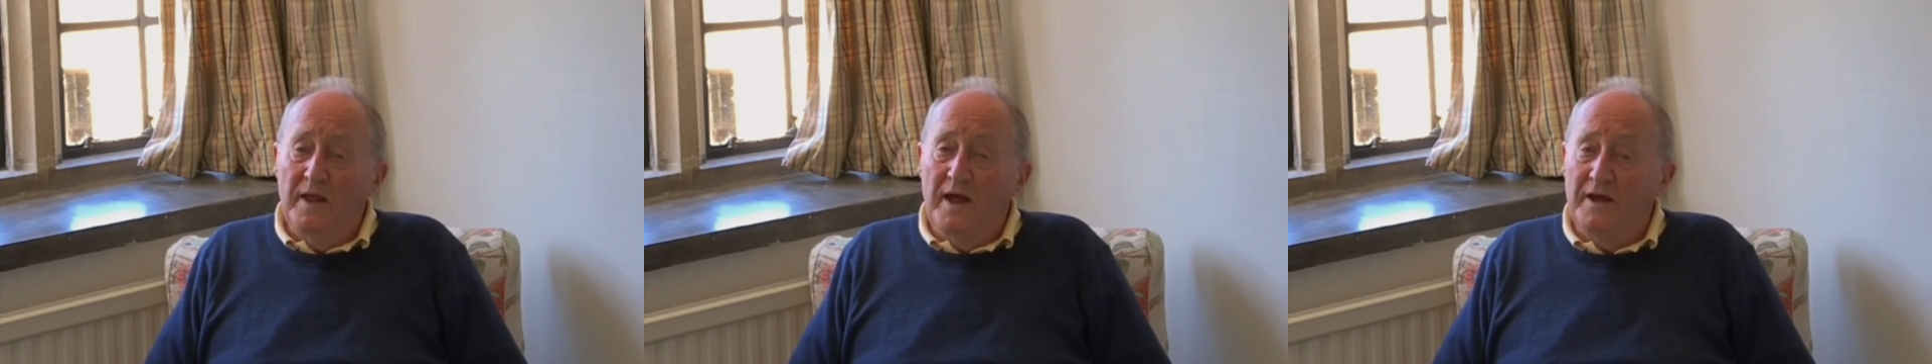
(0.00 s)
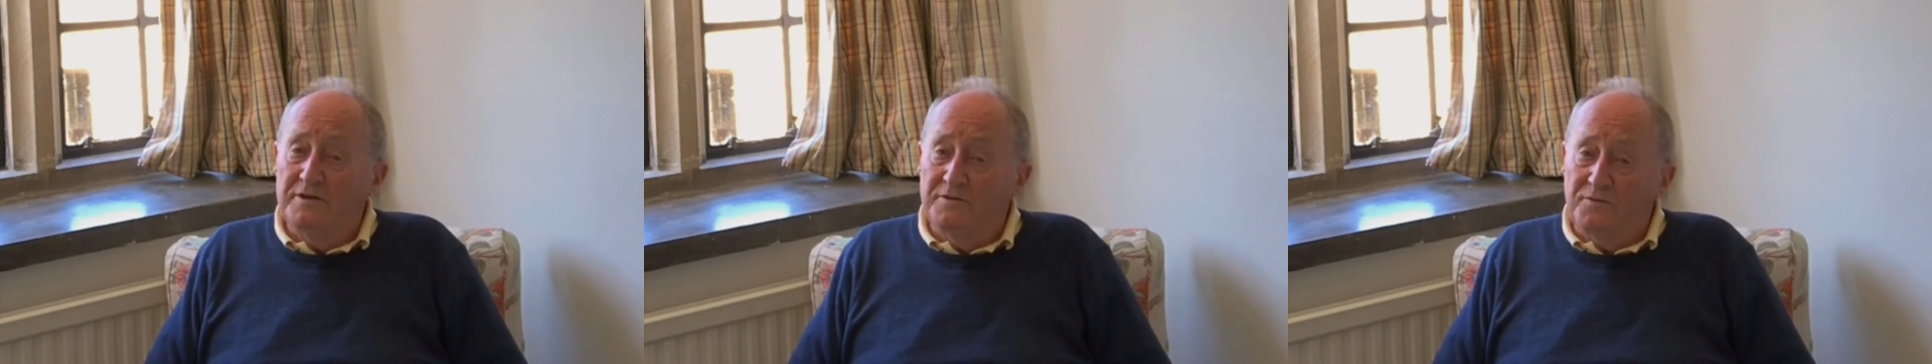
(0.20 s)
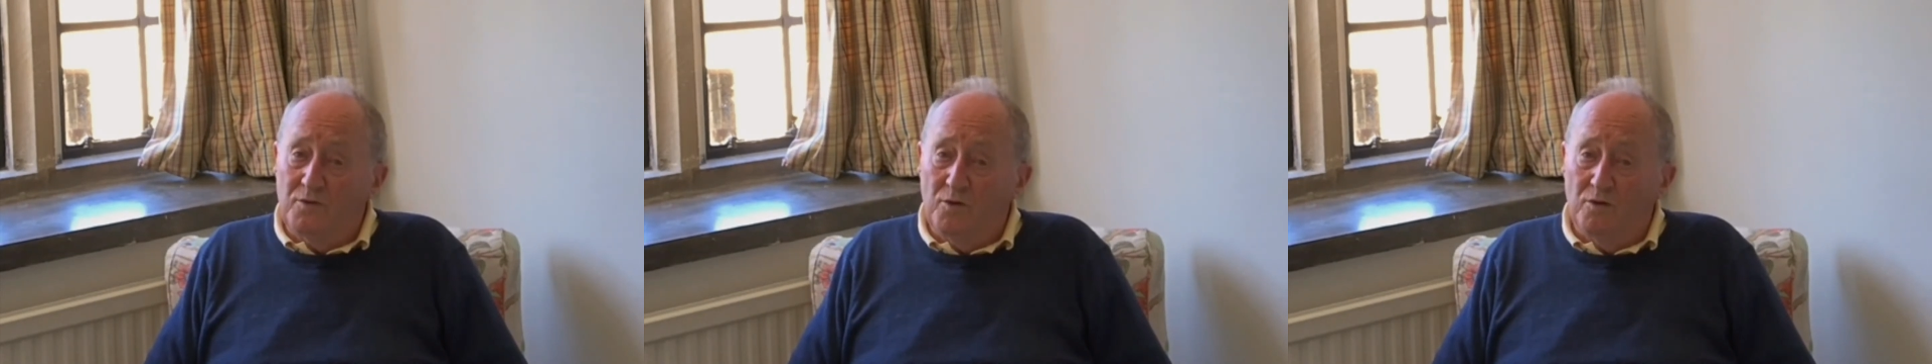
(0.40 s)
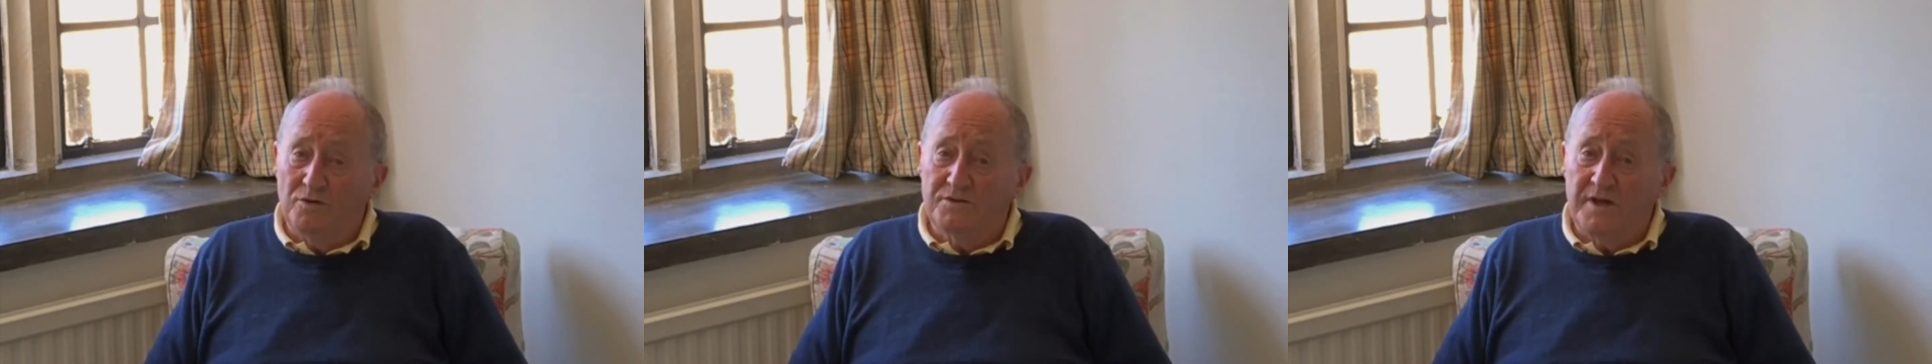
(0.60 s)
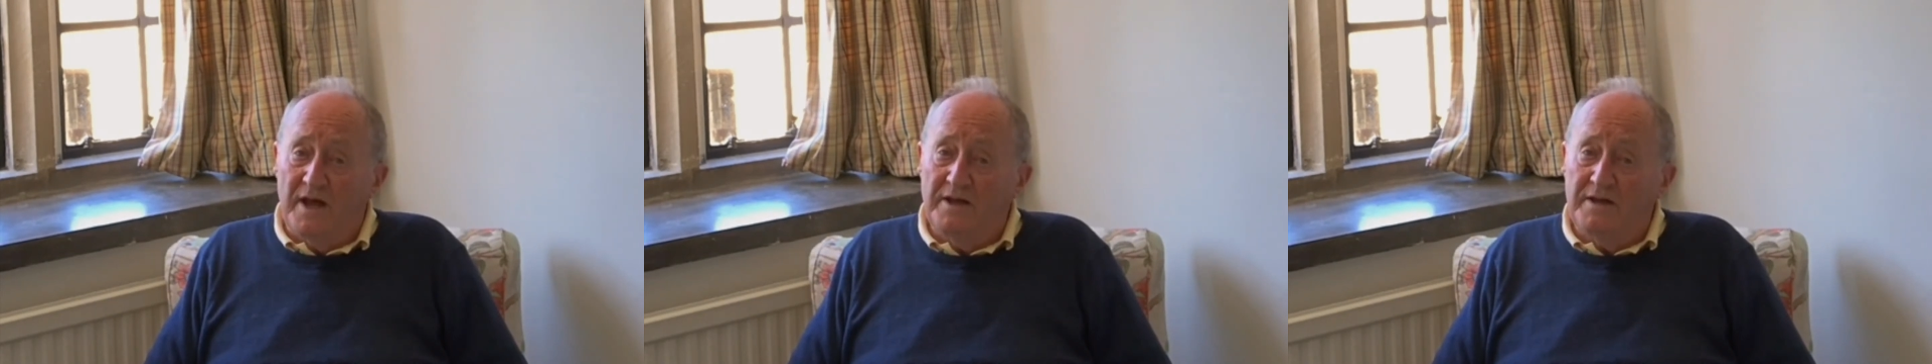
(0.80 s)
And of
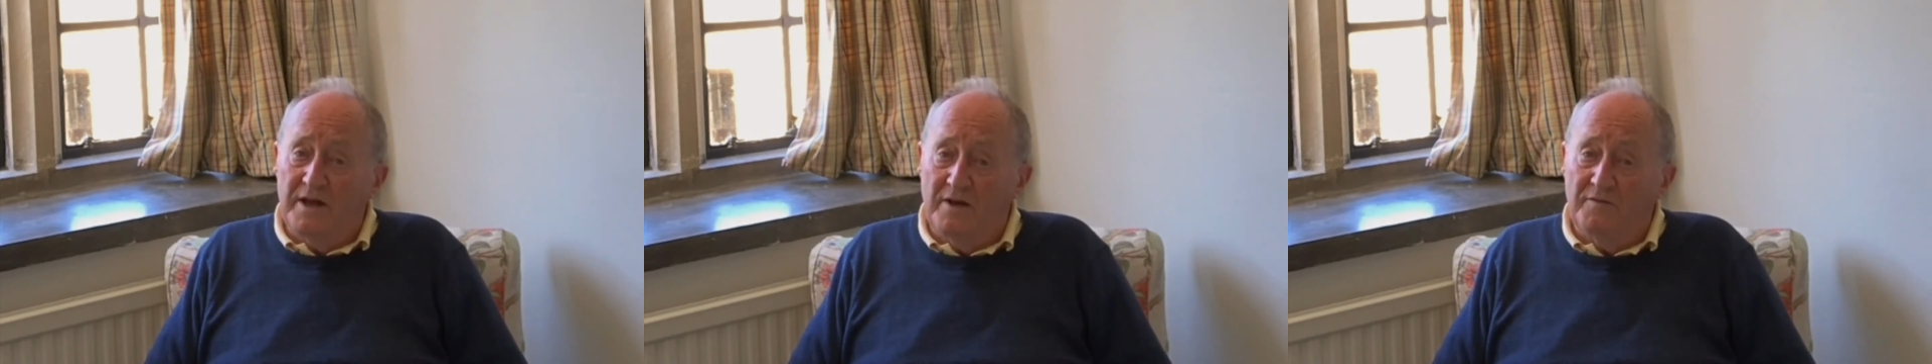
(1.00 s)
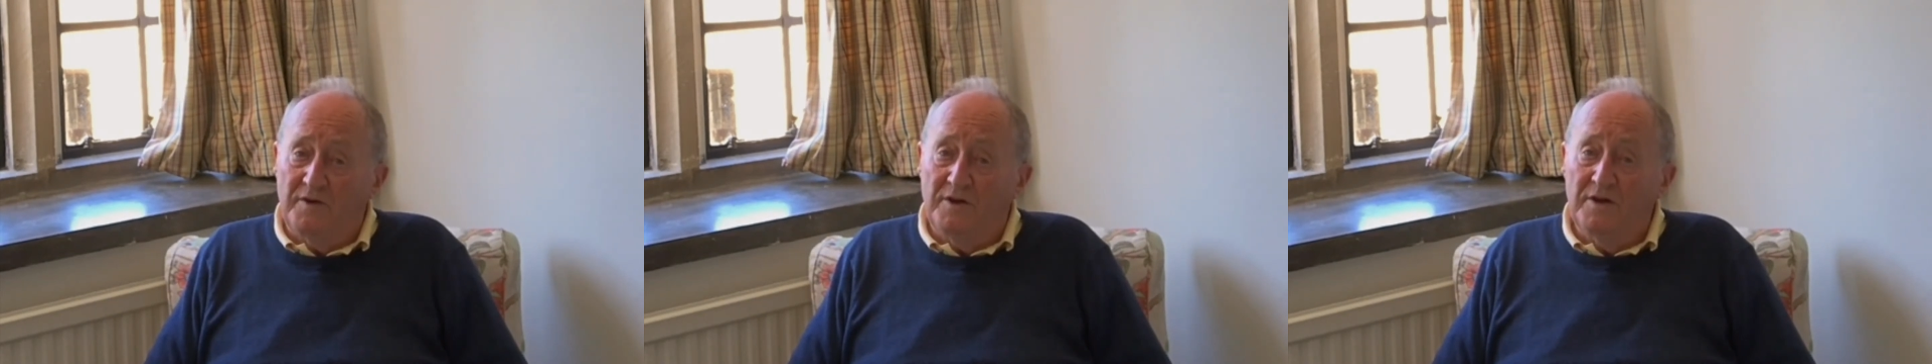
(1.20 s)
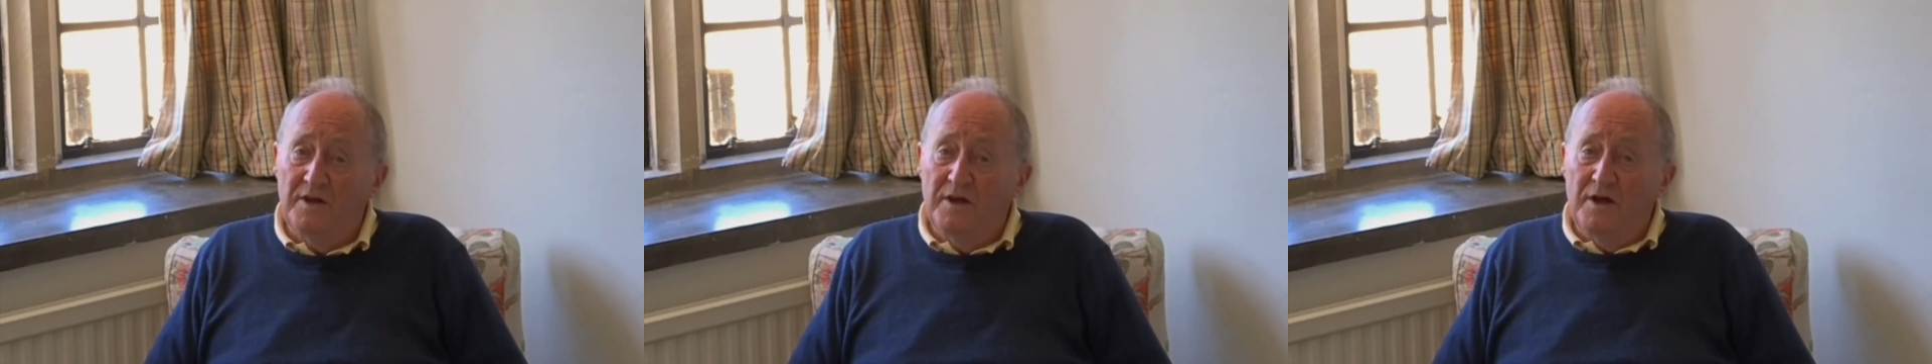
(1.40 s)
course, I cover